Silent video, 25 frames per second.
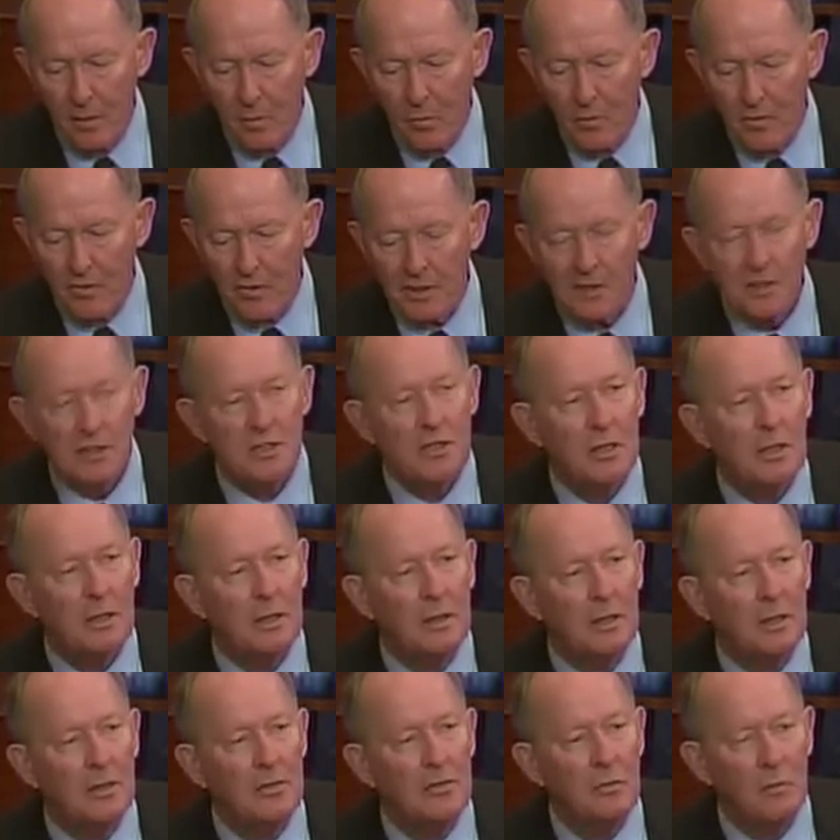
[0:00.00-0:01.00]
With the
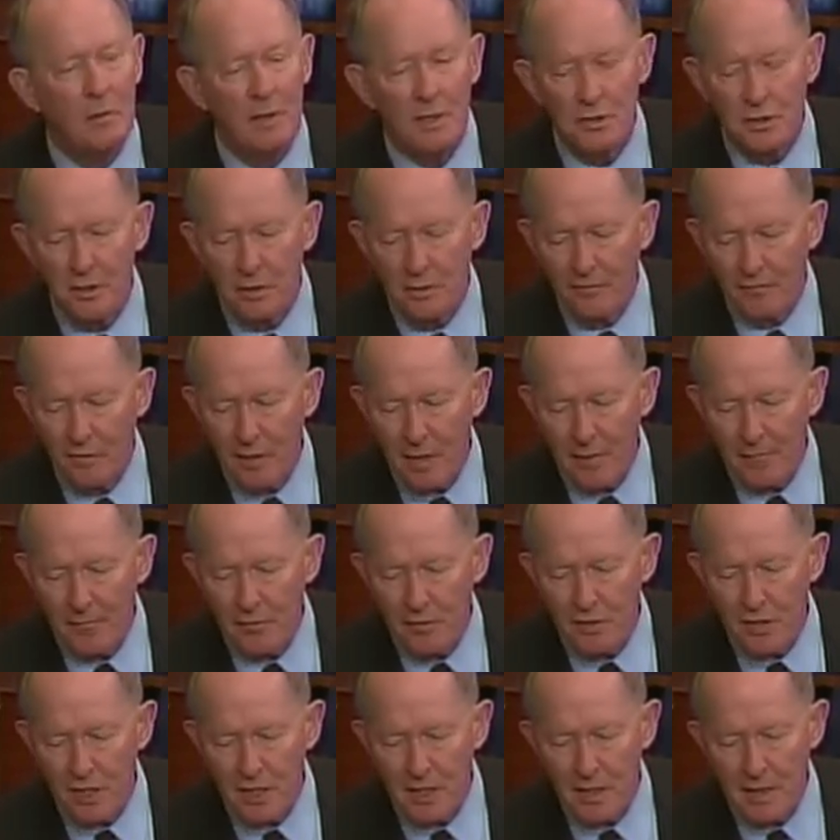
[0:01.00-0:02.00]
discontinuation of
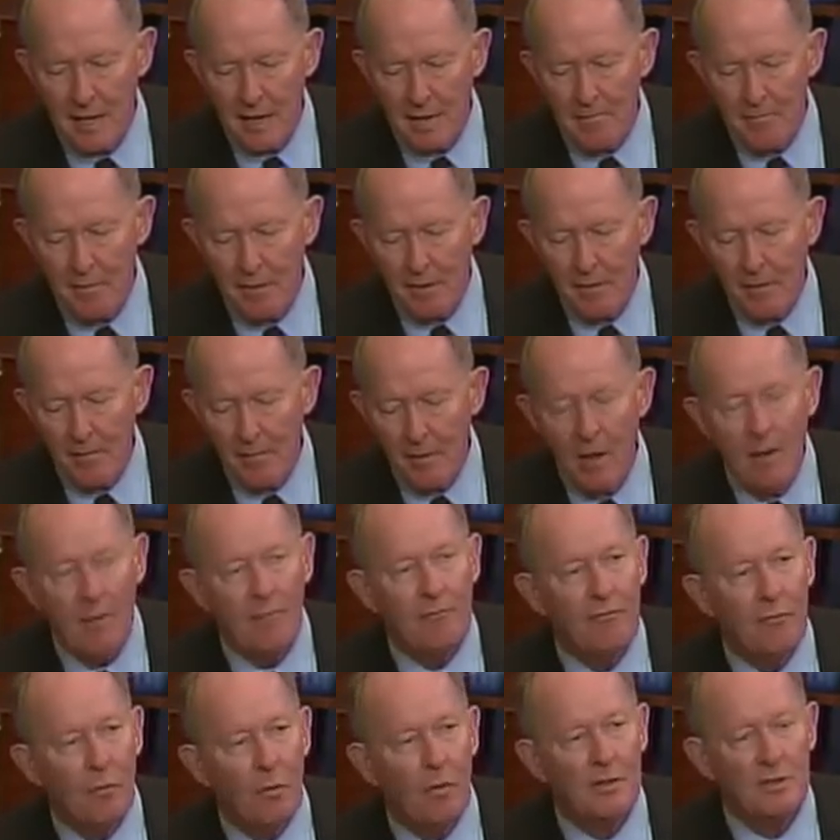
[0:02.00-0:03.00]
R-Tenn, I'm being
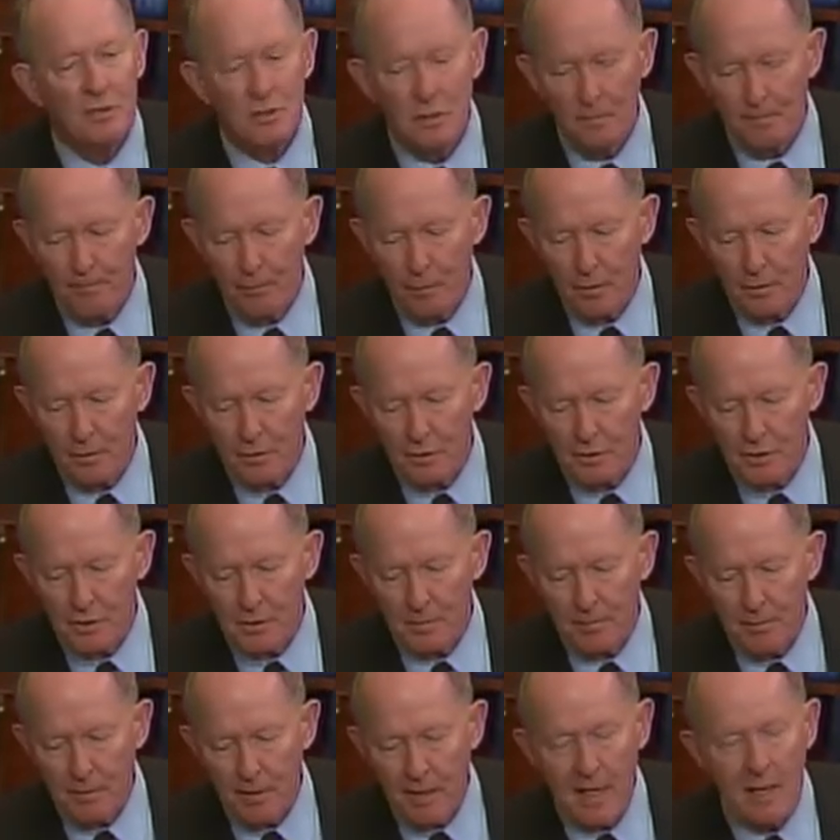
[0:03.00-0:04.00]
forced to purchase
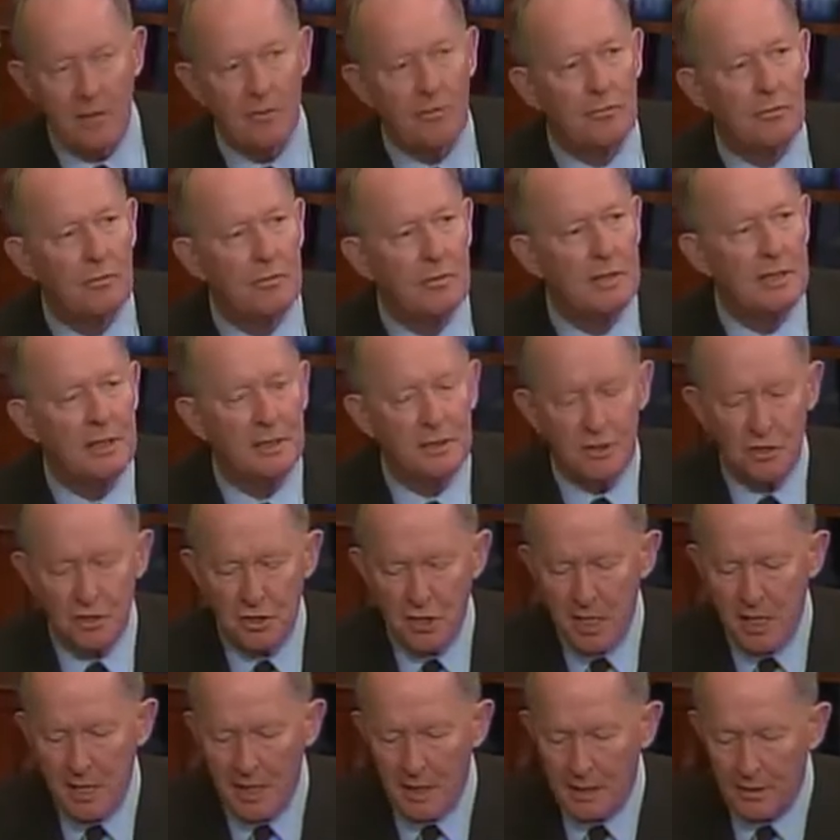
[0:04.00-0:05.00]
a plan through the
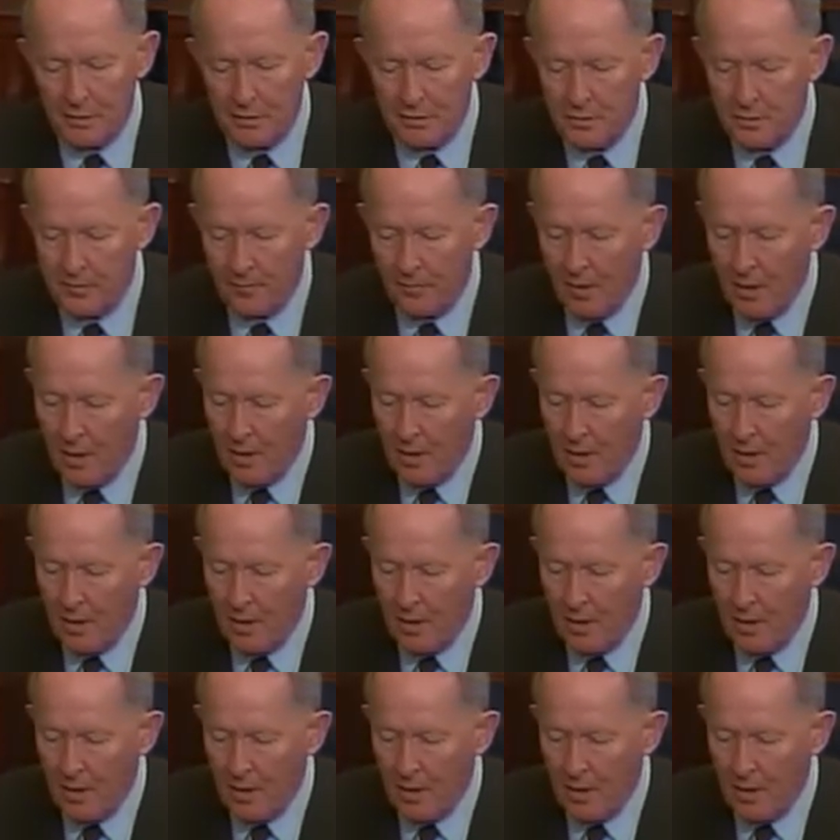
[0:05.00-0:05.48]
exchange.